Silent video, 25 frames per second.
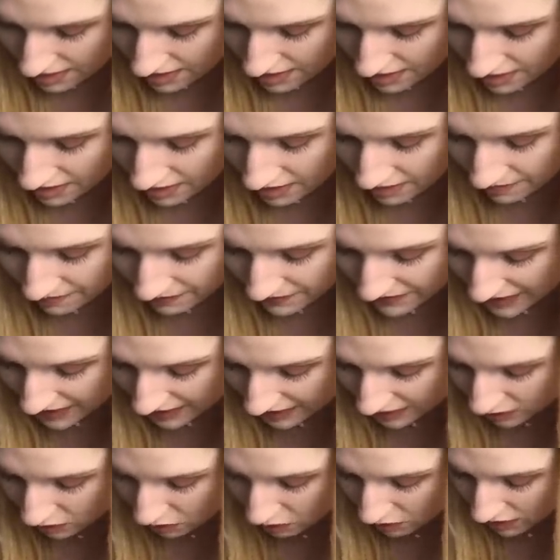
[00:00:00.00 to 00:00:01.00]
The
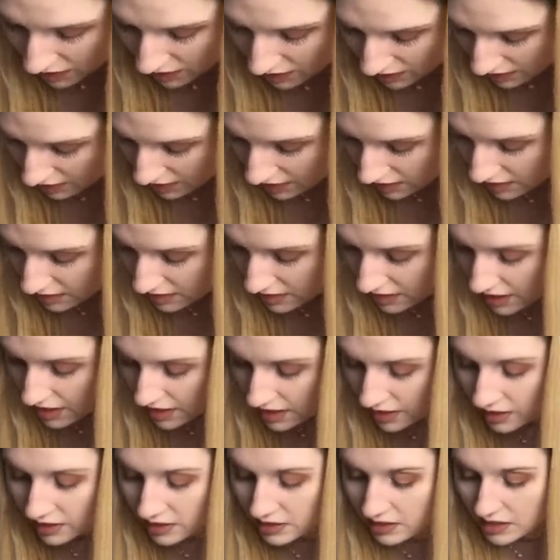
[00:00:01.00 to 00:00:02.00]
next one is
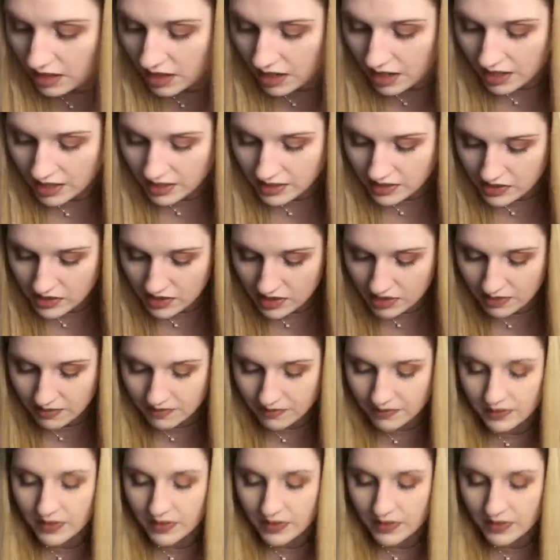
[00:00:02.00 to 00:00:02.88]
a gloss.